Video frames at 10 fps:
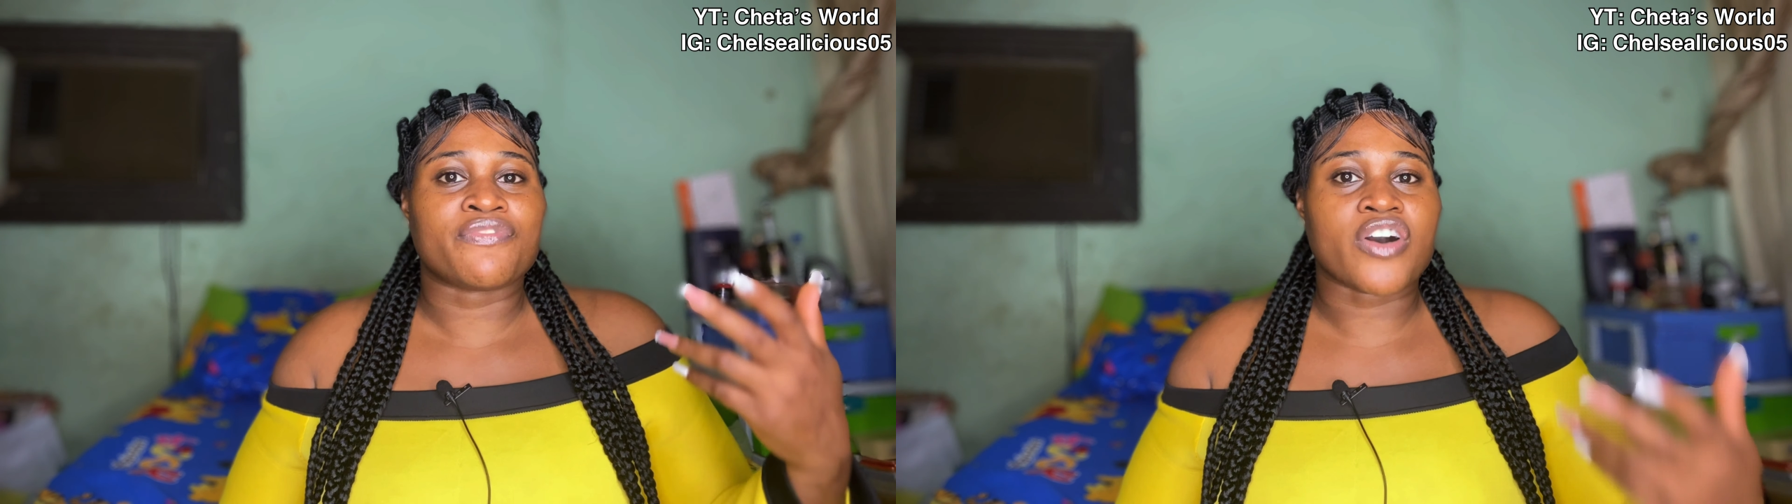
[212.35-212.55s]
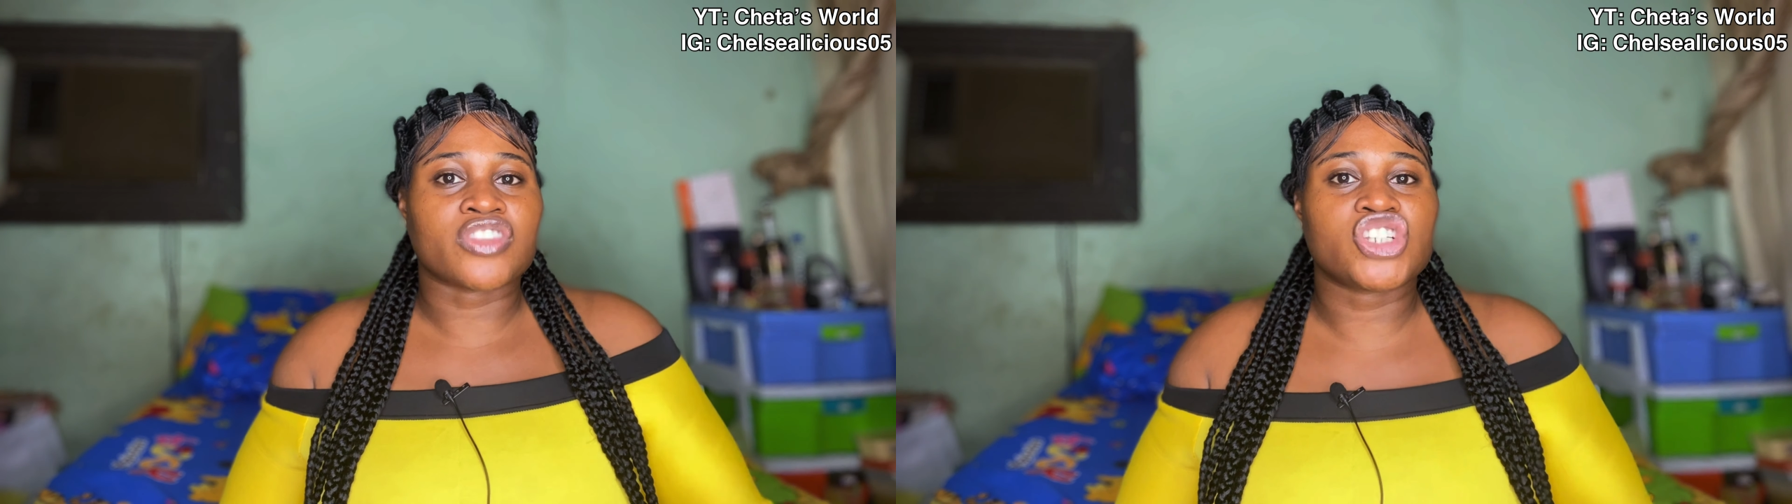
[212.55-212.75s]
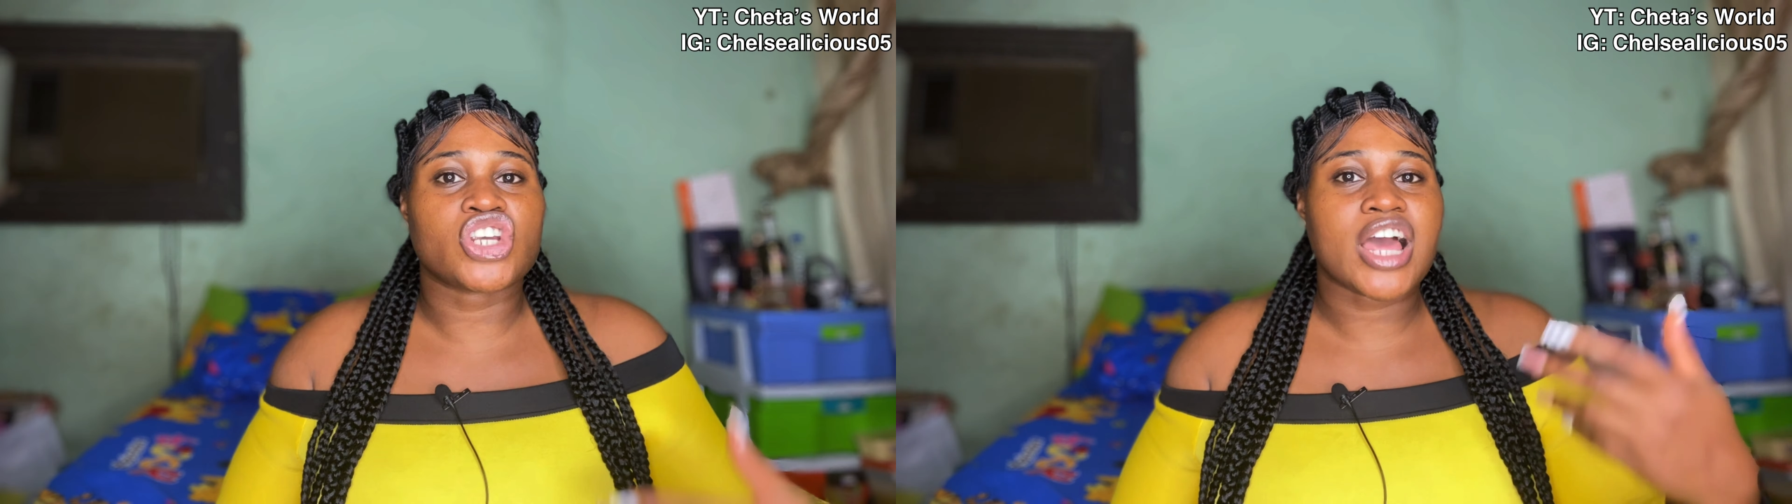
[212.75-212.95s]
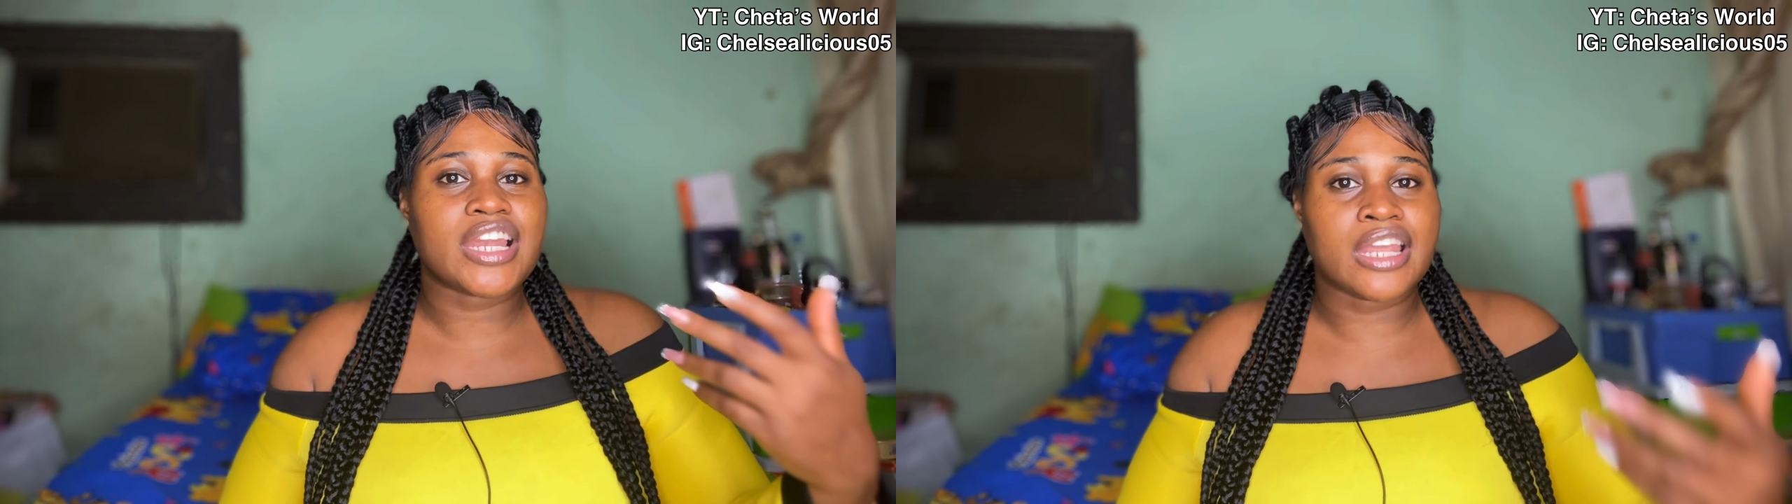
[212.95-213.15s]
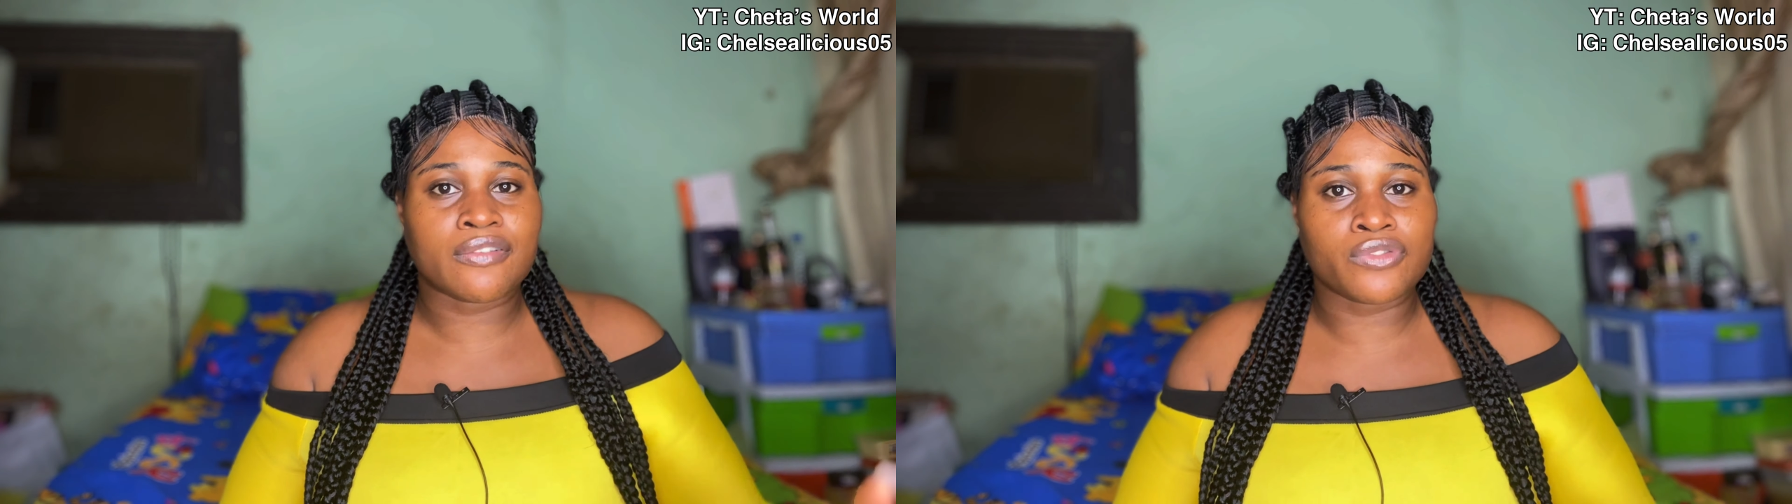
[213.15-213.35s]
foundational
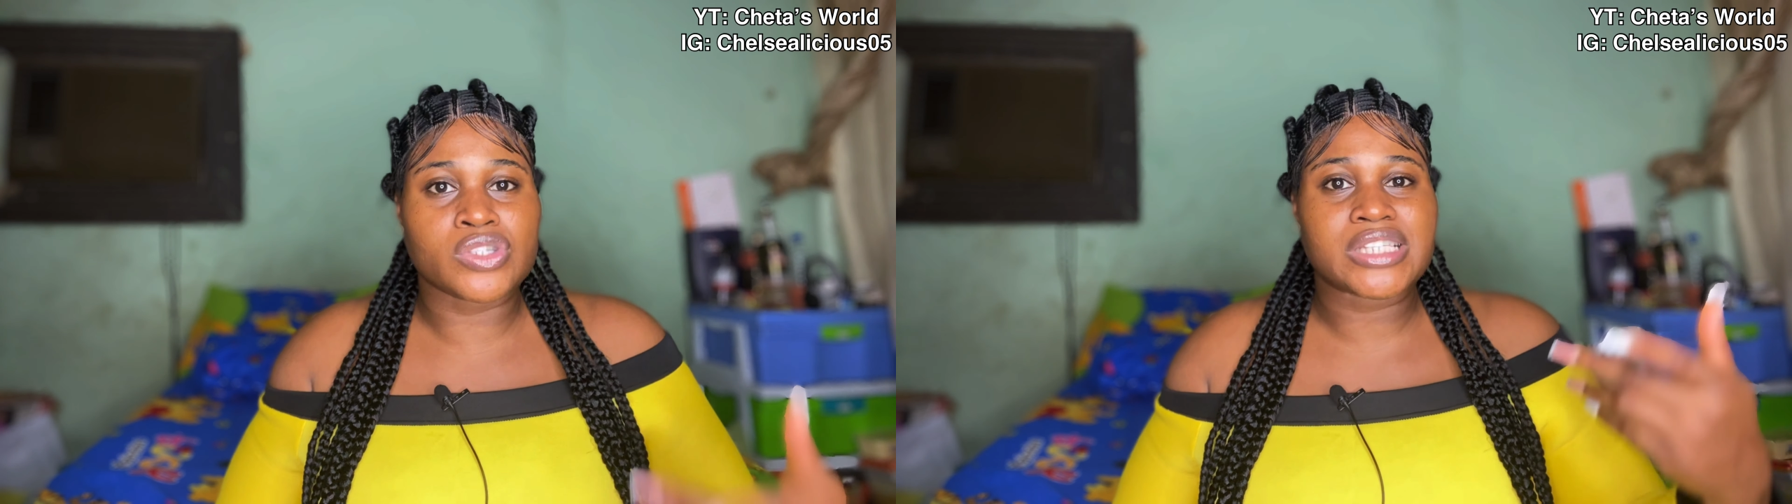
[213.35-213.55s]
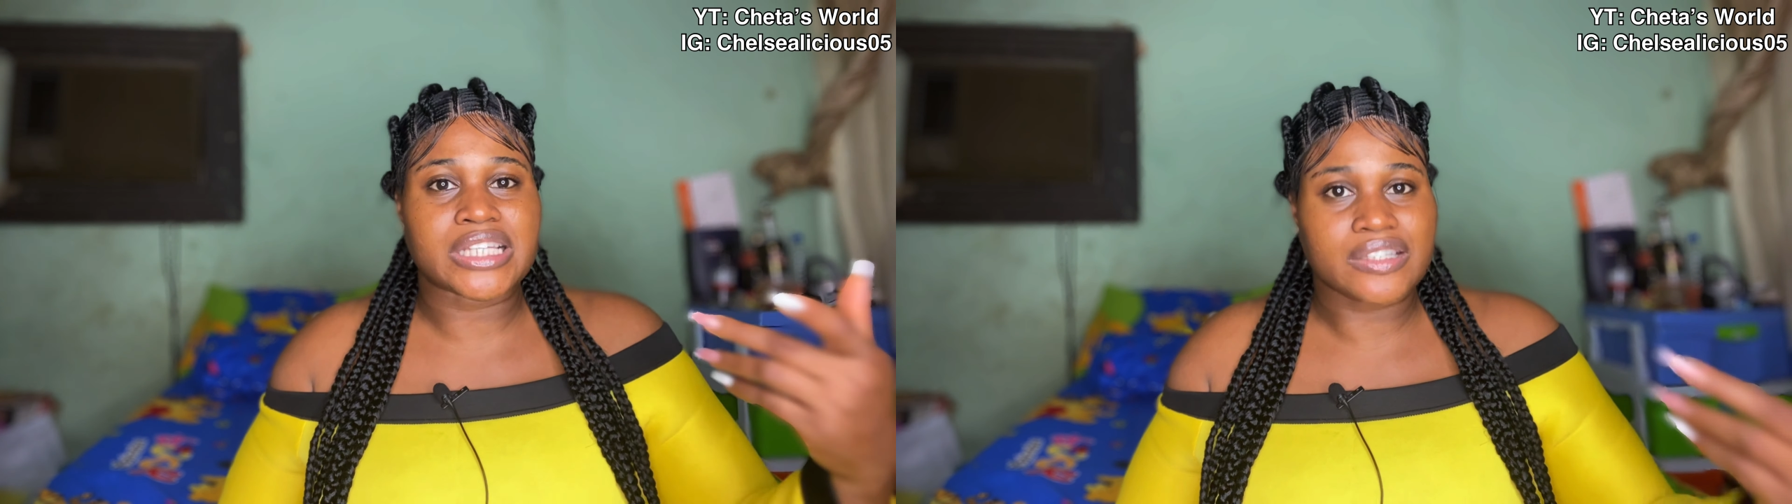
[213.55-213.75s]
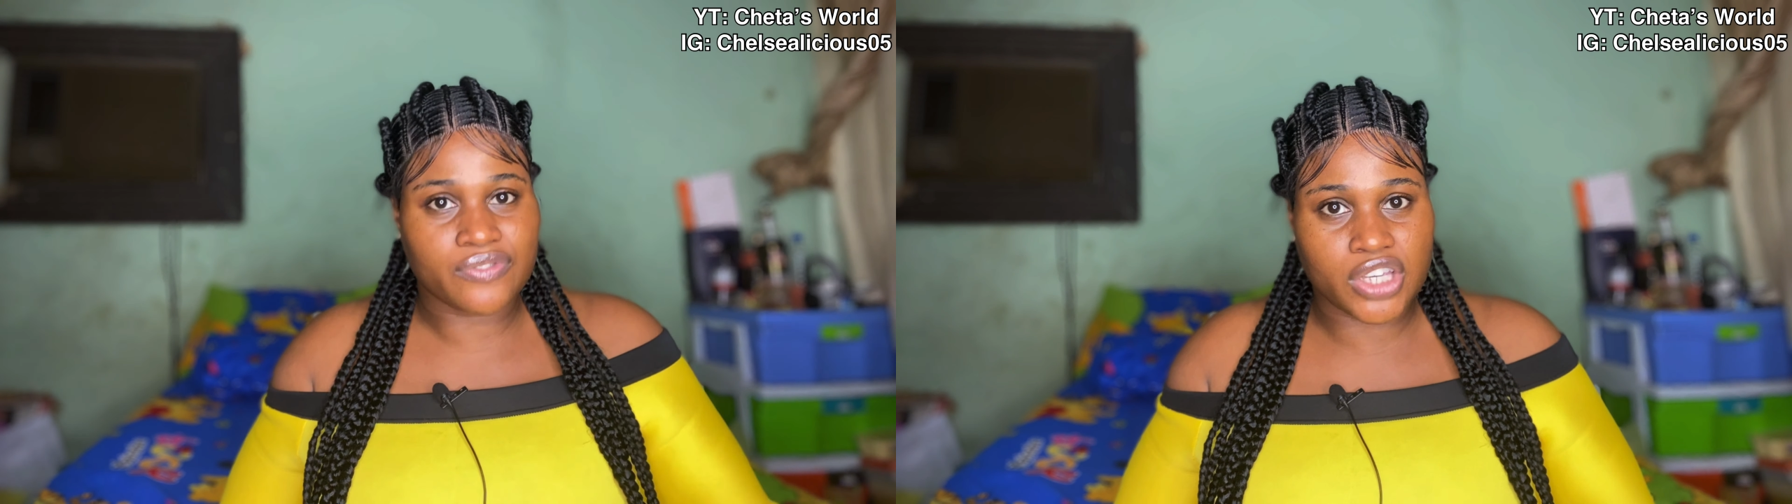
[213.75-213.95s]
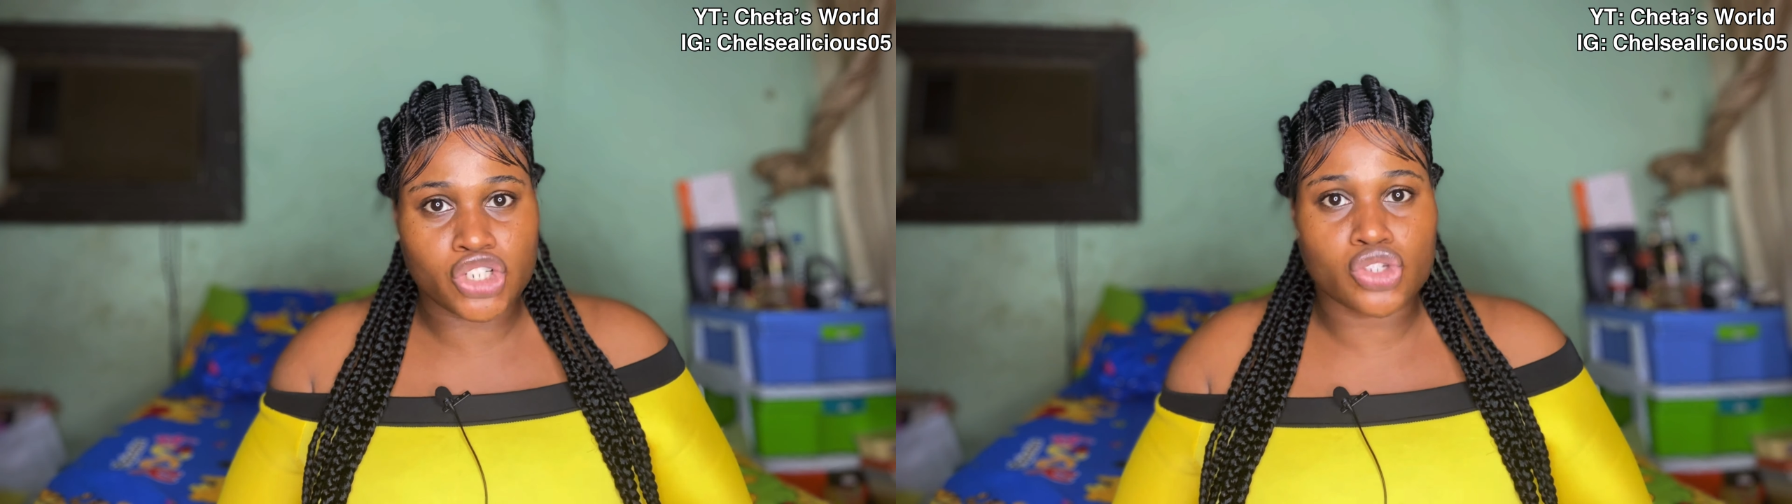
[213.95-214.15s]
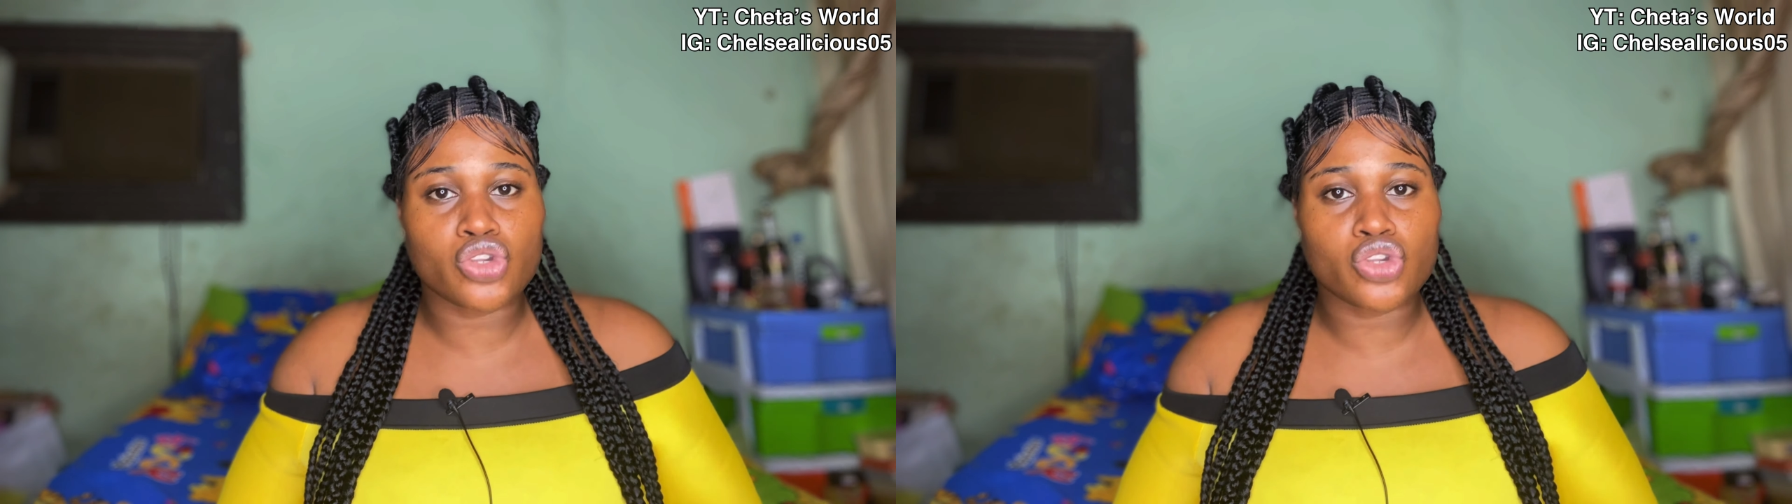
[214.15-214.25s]
level certification.